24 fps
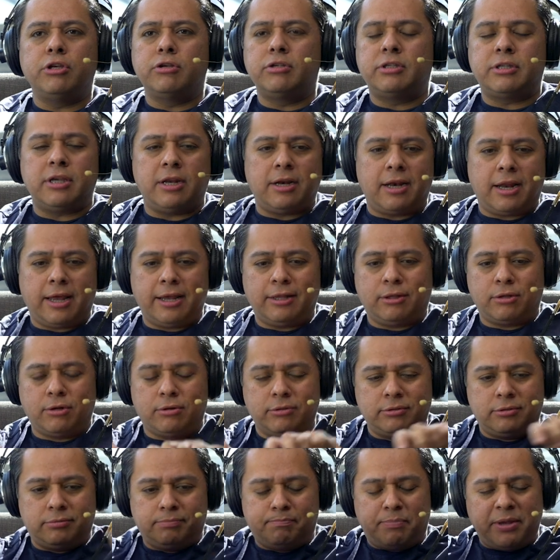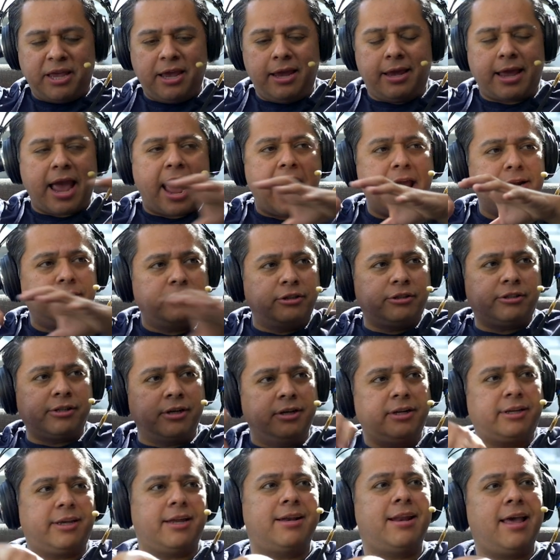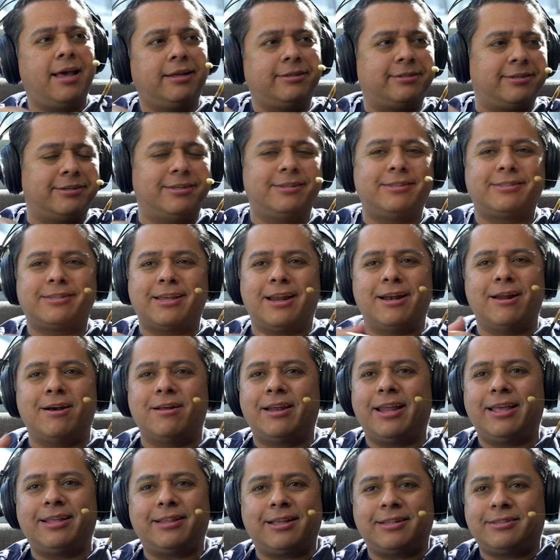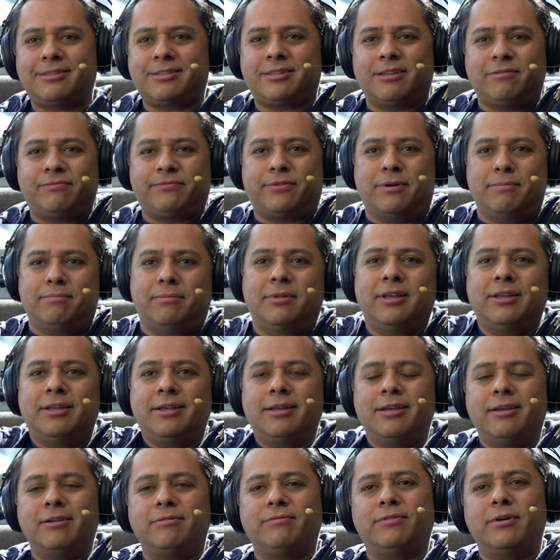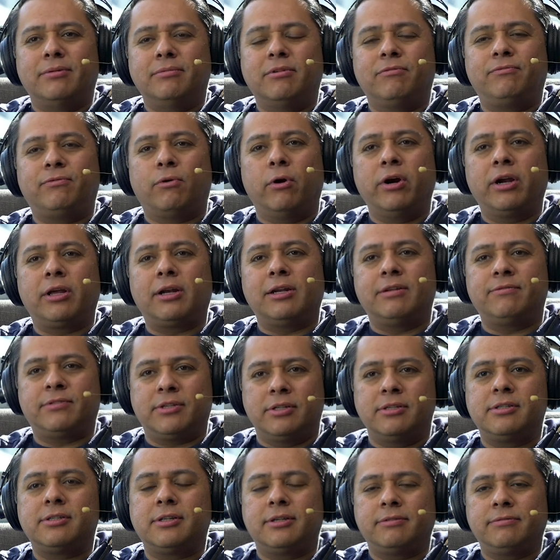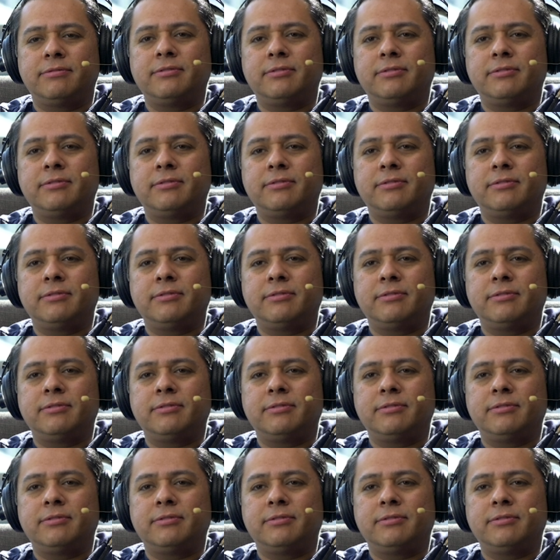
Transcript: using like those big Anderson connectors, you know, like that stuff from from the yeah, forklifts and stuff.